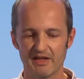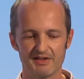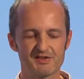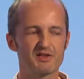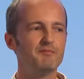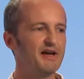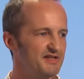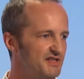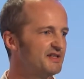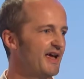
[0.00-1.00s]
it's the
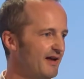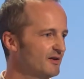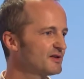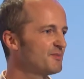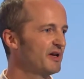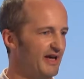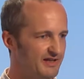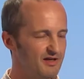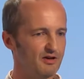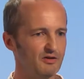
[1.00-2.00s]
messy, tangled
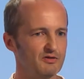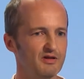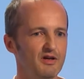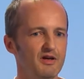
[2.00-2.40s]
spaghetti code